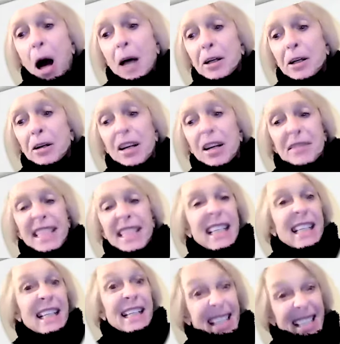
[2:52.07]
honor of
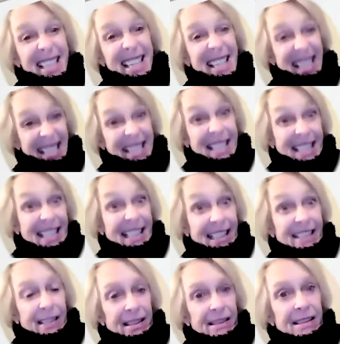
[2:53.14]
sitting in this
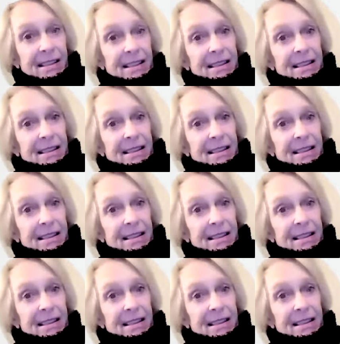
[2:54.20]
seat.